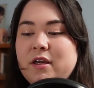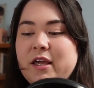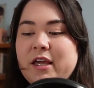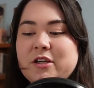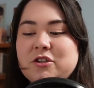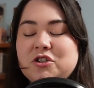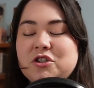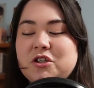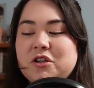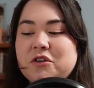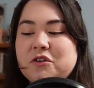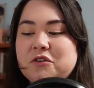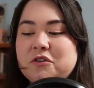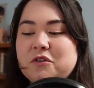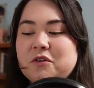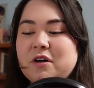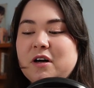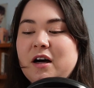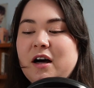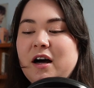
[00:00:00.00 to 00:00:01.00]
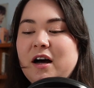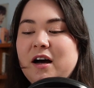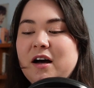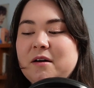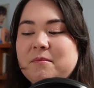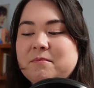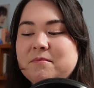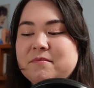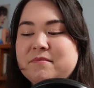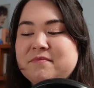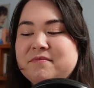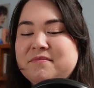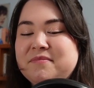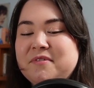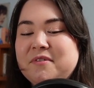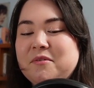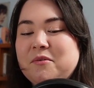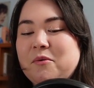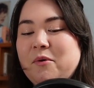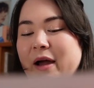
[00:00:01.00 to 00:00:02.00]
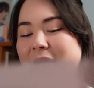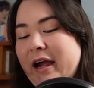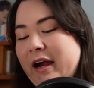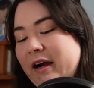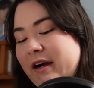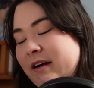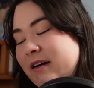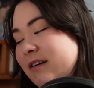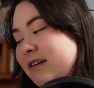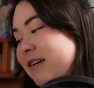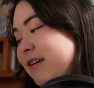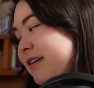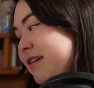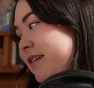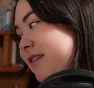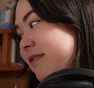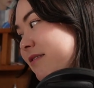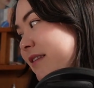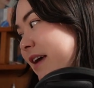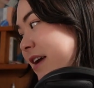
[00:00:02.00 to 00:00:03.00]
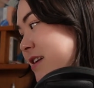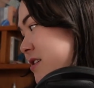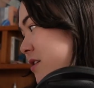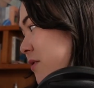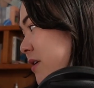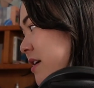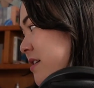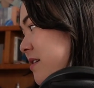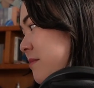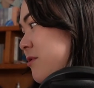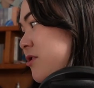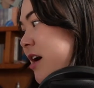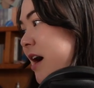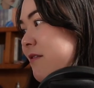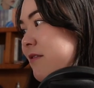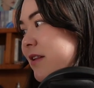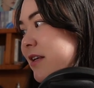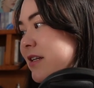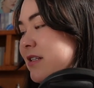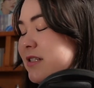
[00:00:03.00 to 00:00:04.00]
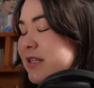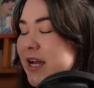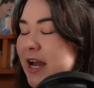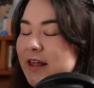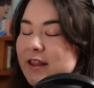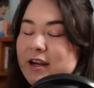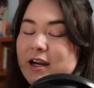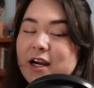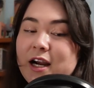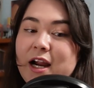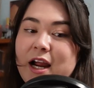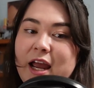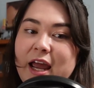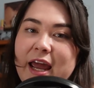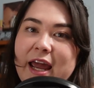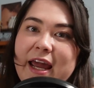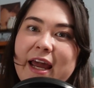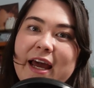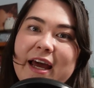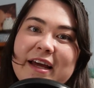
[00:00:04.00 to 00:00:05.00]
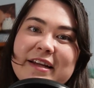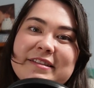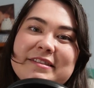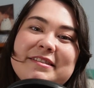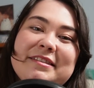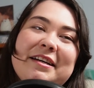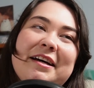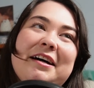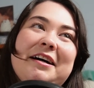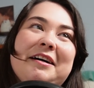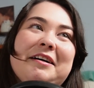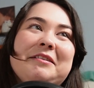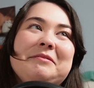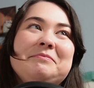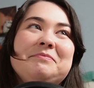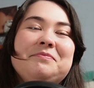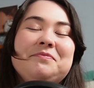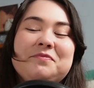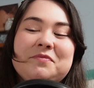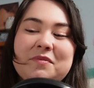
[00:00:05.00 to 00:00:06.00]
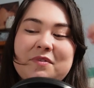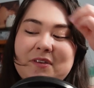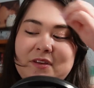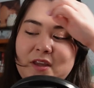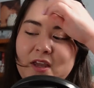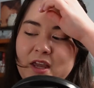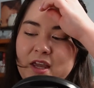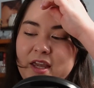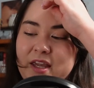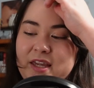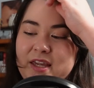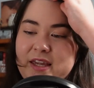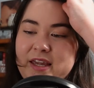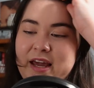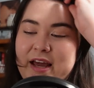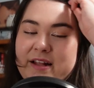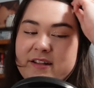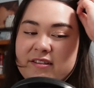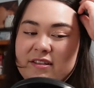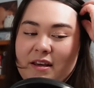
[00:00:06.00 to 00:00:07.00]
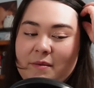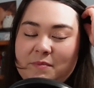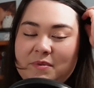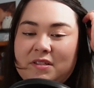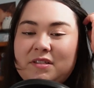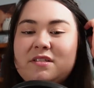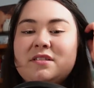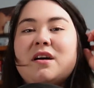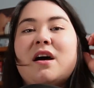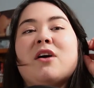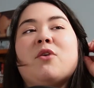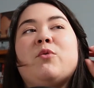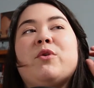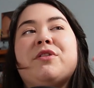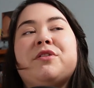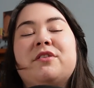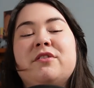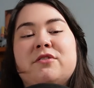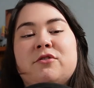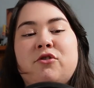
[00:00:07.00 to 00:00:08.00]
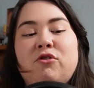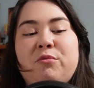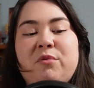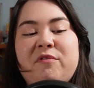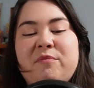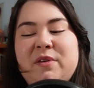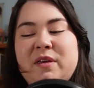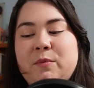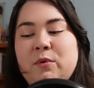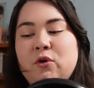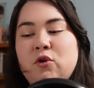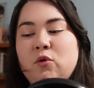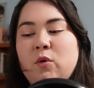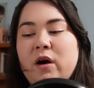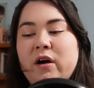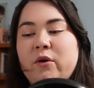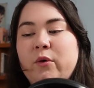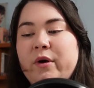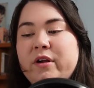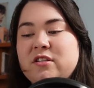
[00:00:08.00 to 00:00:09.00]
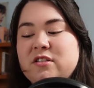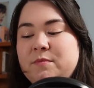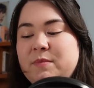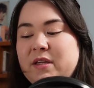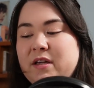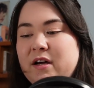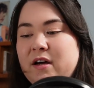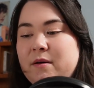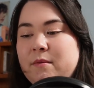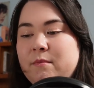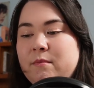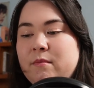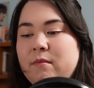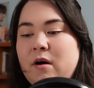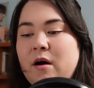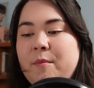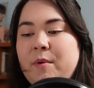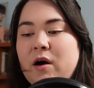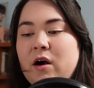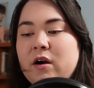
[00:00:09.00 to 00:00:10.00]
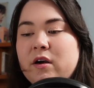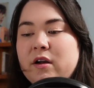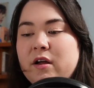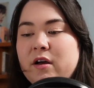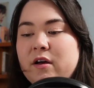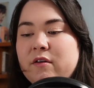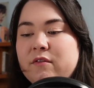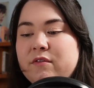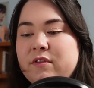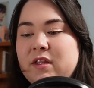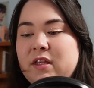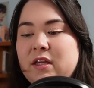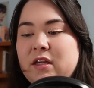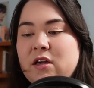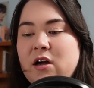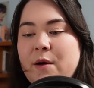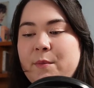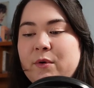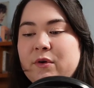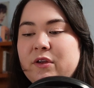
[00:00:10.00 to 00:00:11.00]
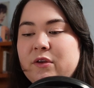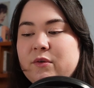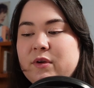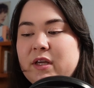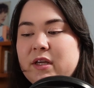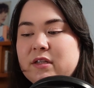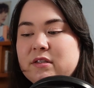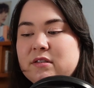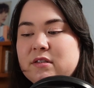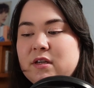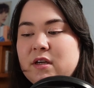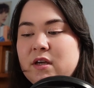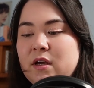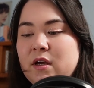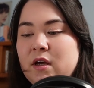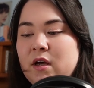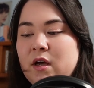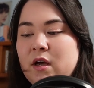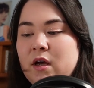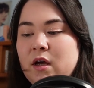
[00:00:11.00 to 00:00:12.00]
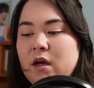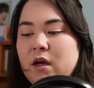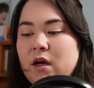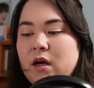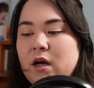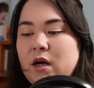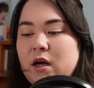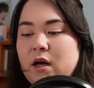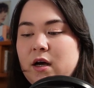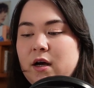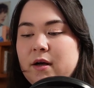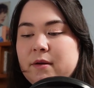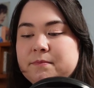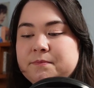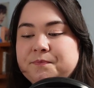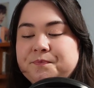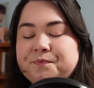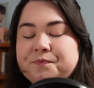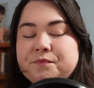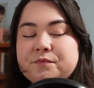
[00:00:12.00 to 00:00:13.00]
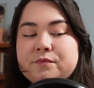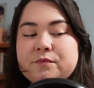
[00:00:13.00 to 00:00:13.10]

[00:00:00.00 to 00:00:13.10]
issue um, where they don't end up traveling together. And um, he ends up stuck with this group of people who are going to become a part of the Kamo unit. Um,